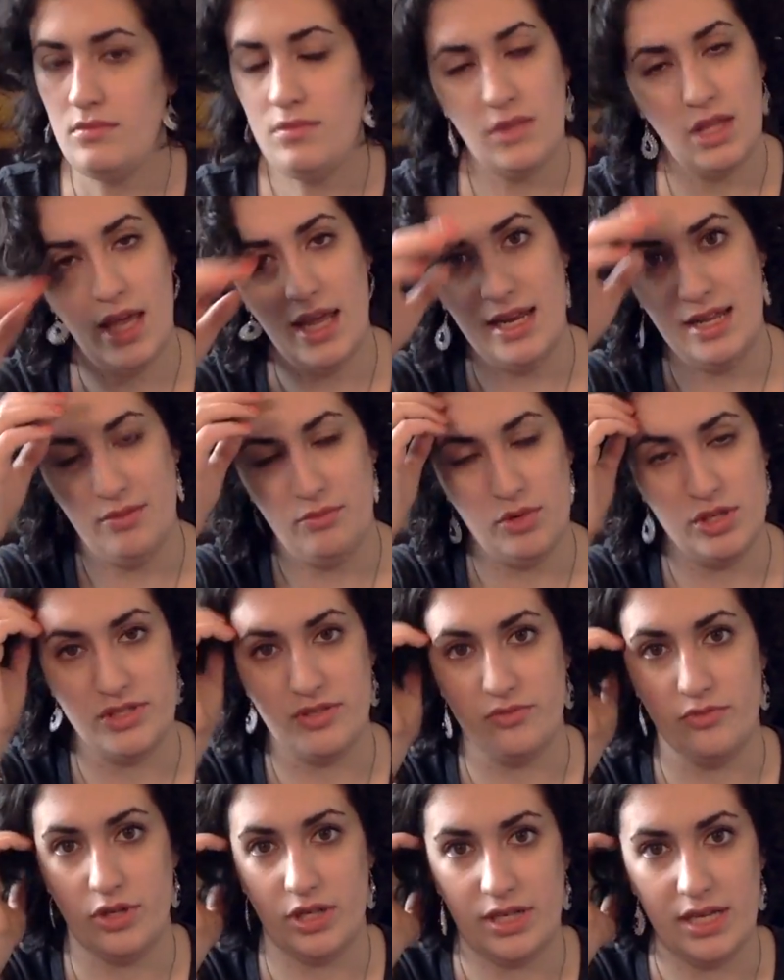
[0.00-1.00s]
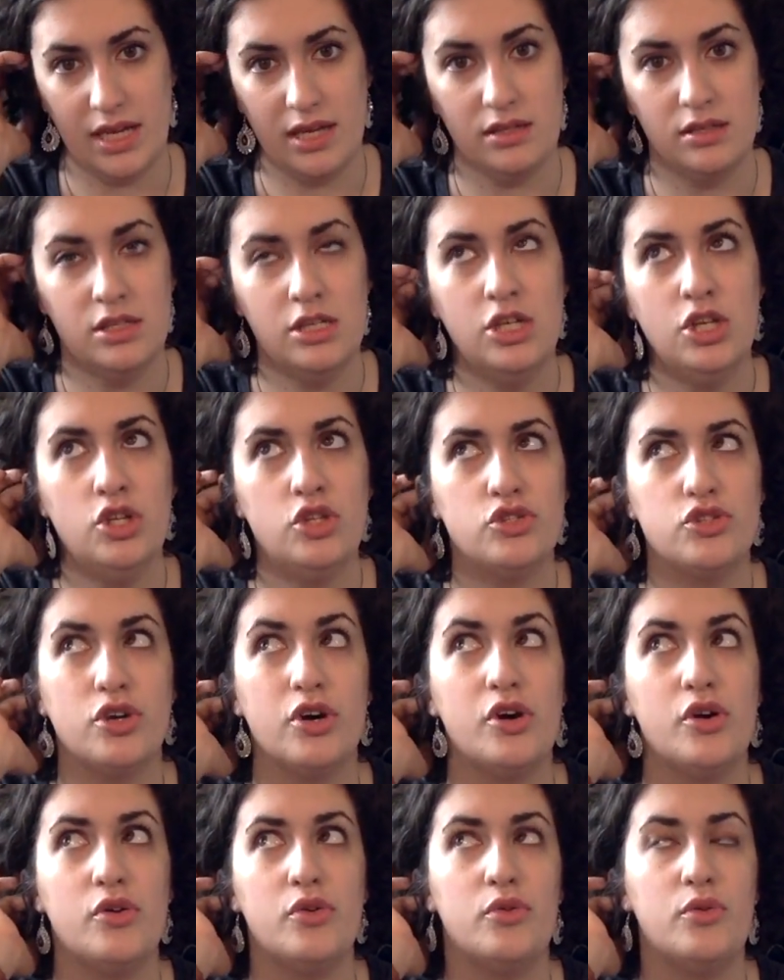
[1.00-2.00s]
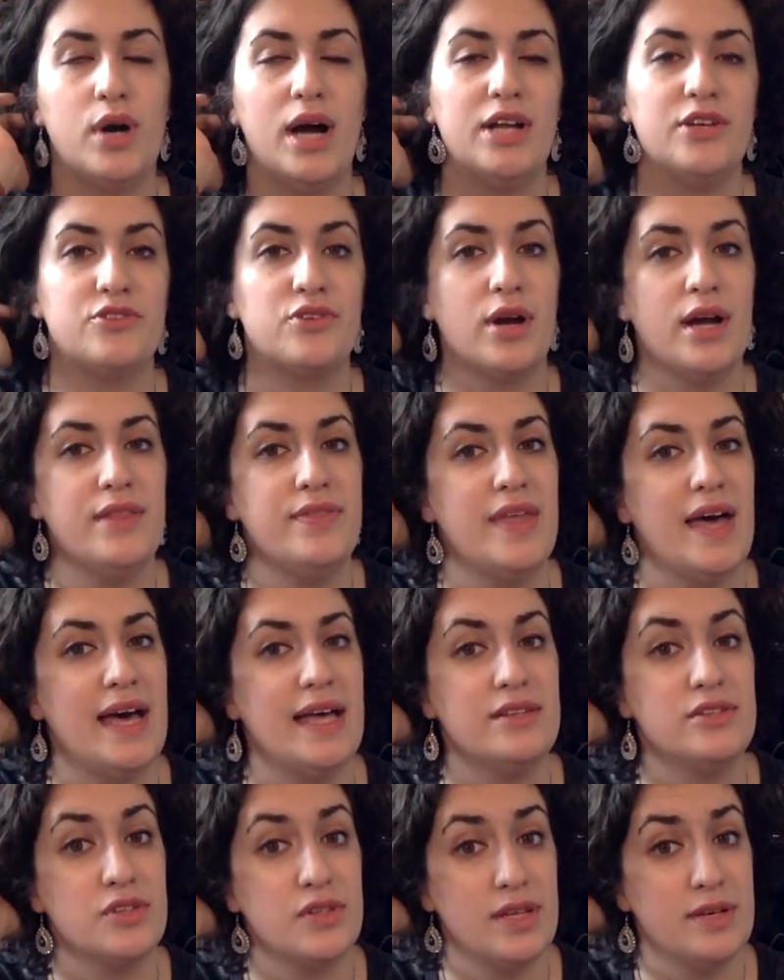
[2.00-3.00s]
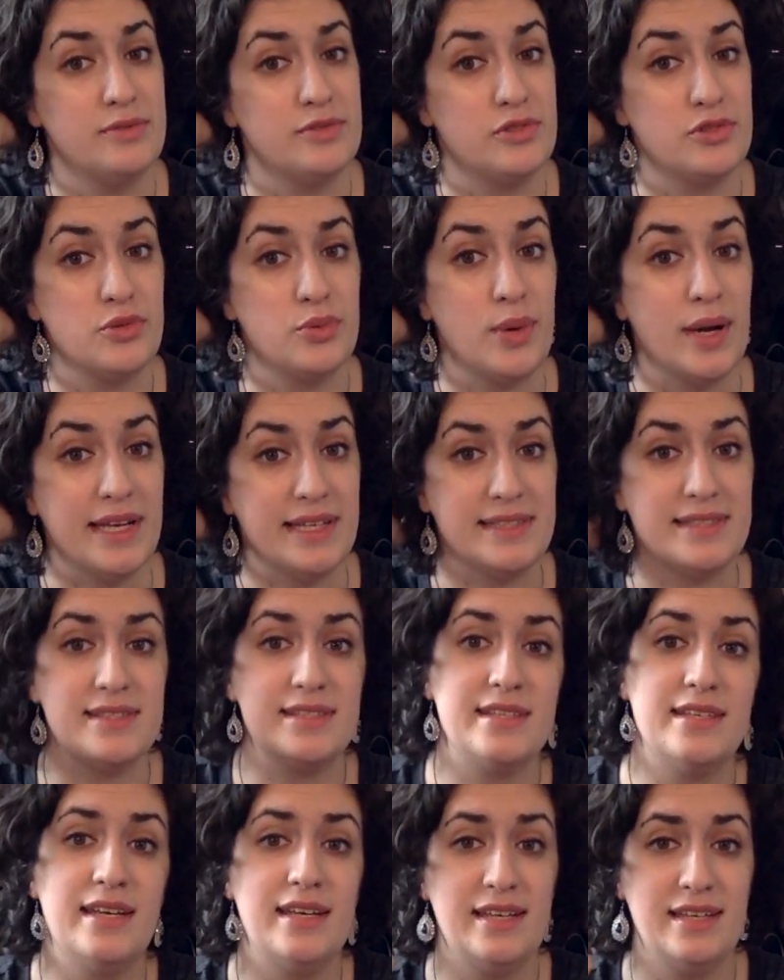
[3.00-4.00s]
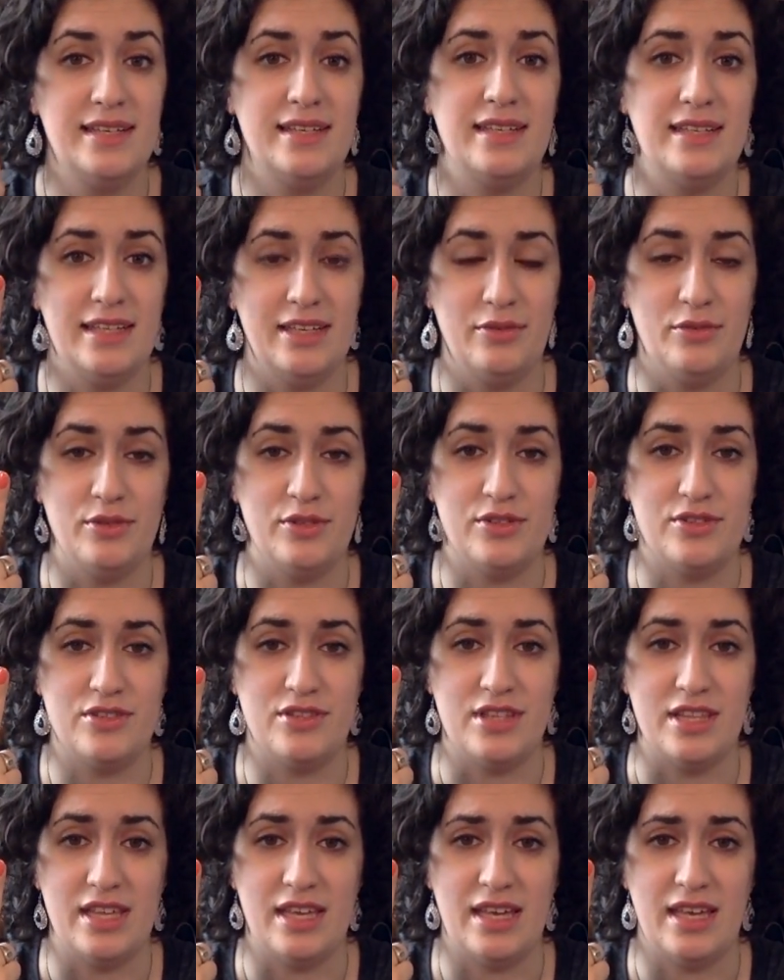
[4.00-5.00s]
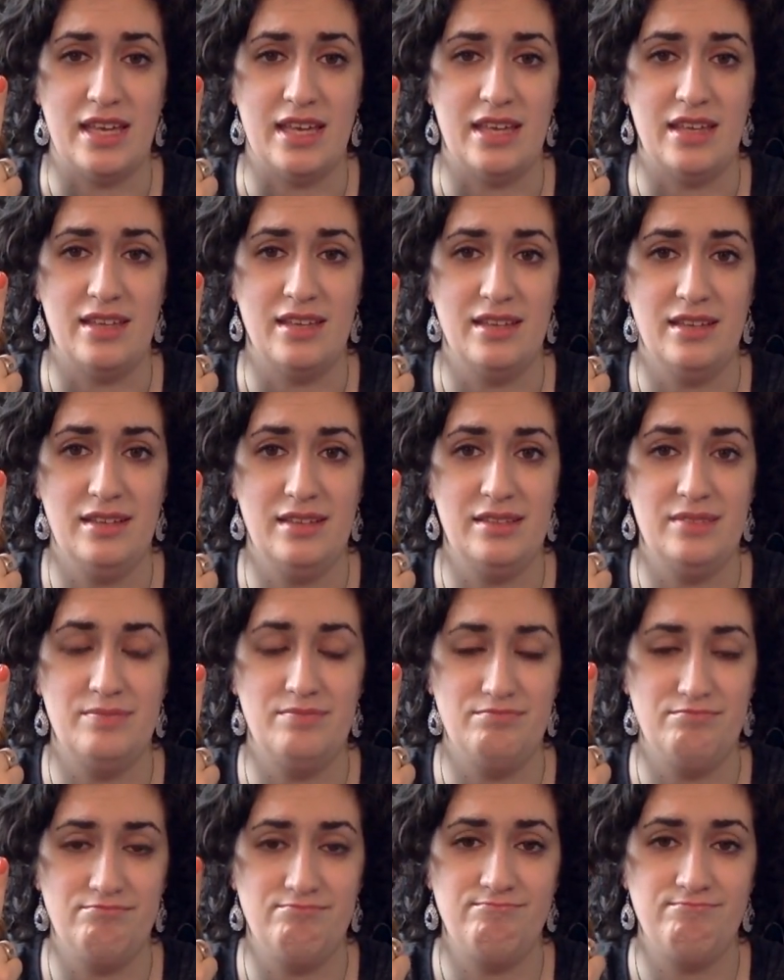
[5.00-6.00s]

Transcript: and it wasn't working, so I tried that. So that was twice. It was the um,